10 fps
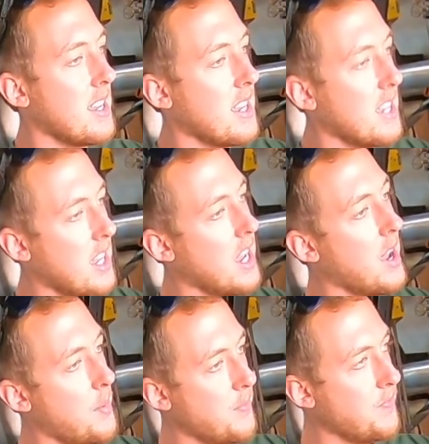now,
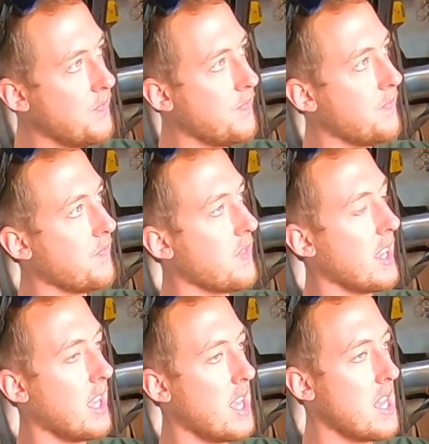we might end up
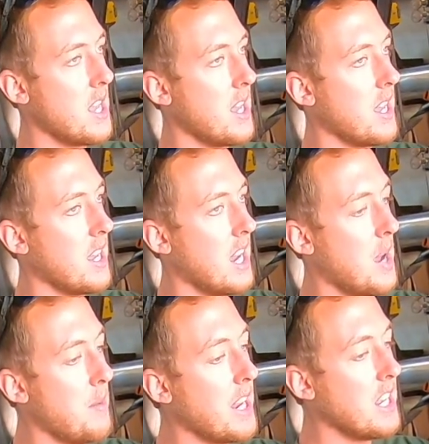losing that. I
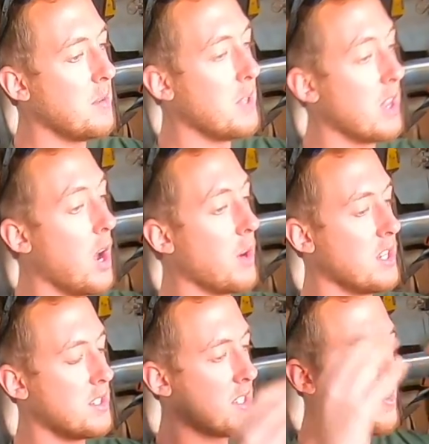might need to be lower
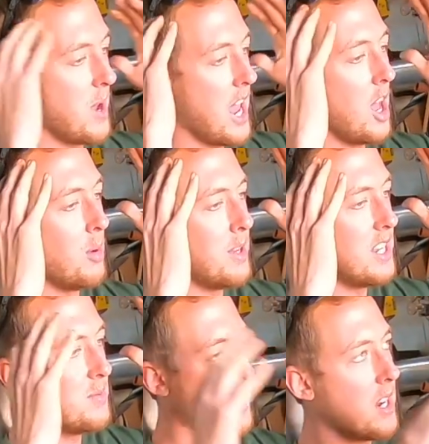just because my helmet
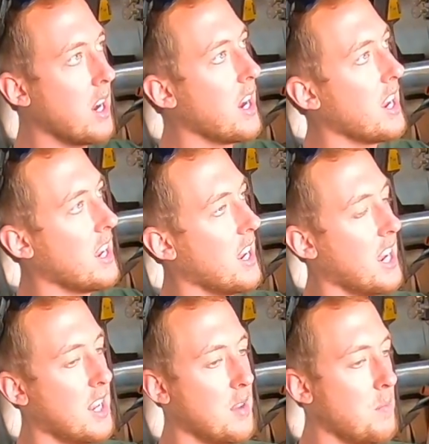is bigger. Sure.
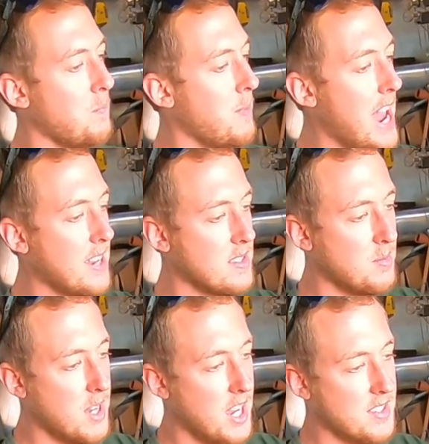And
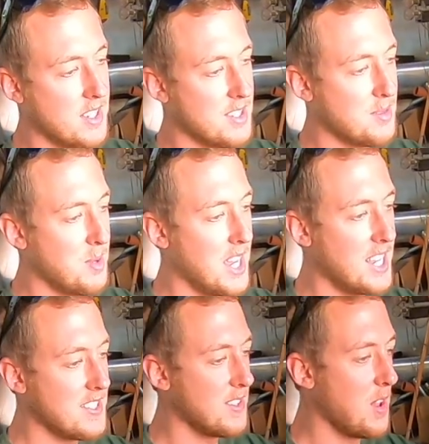maximizing
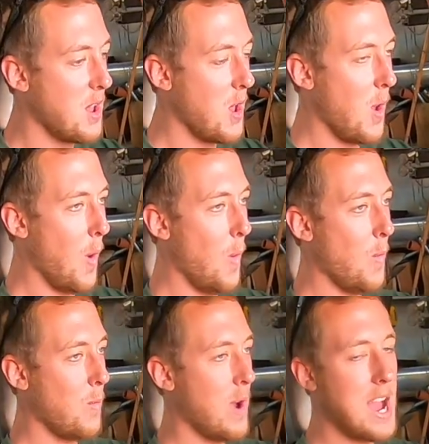space. Sure.
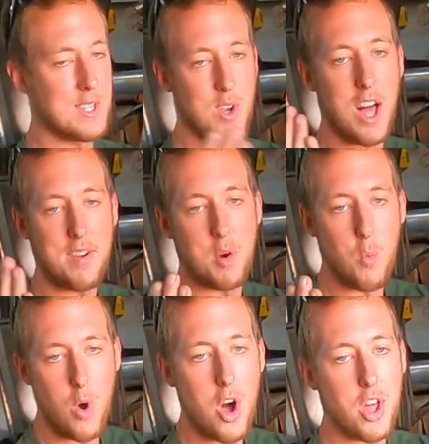Wow, so I'll have a
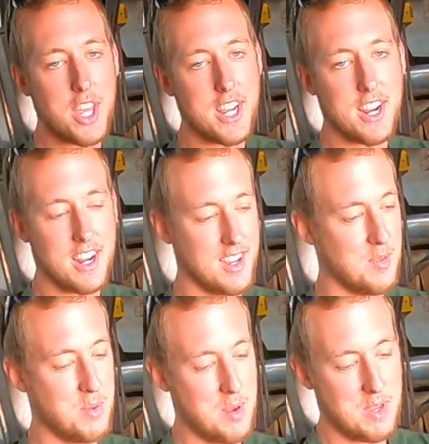wall here,
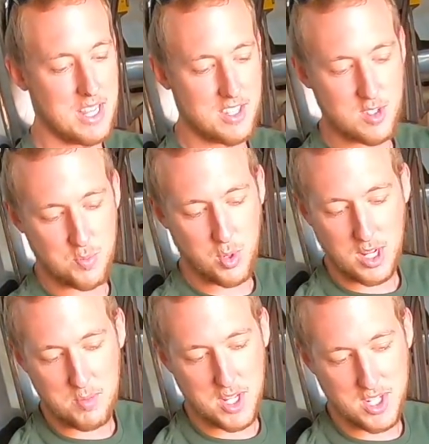but I mean, this is
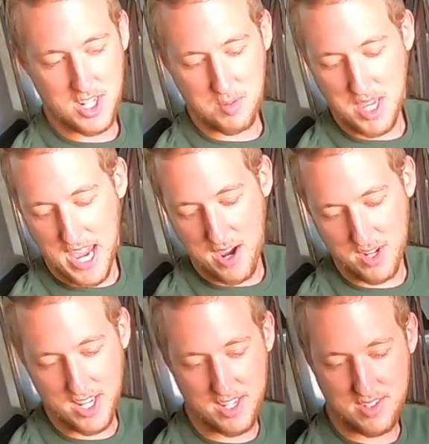pretty much going to be how it
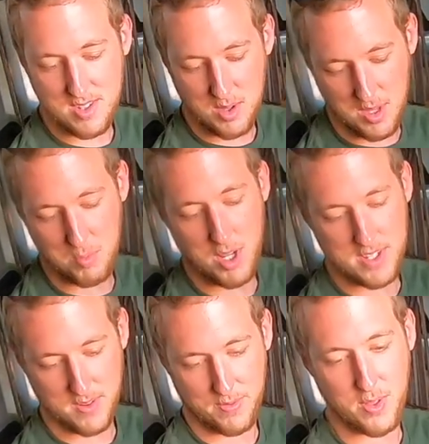is, and then
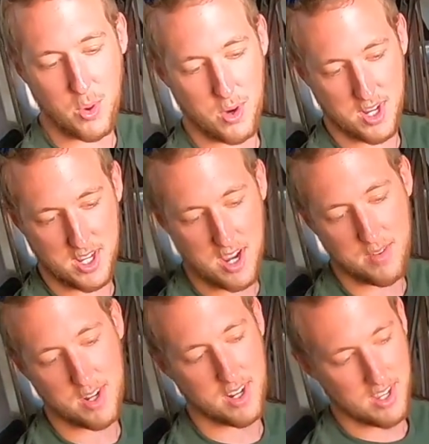plus a floor to
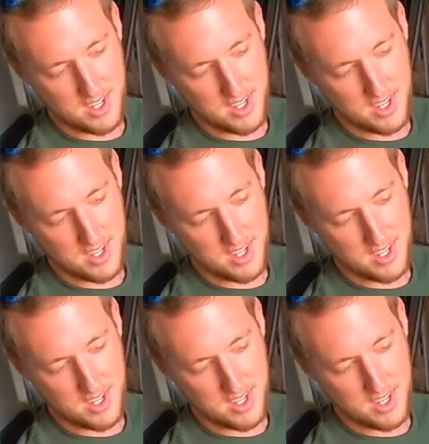cover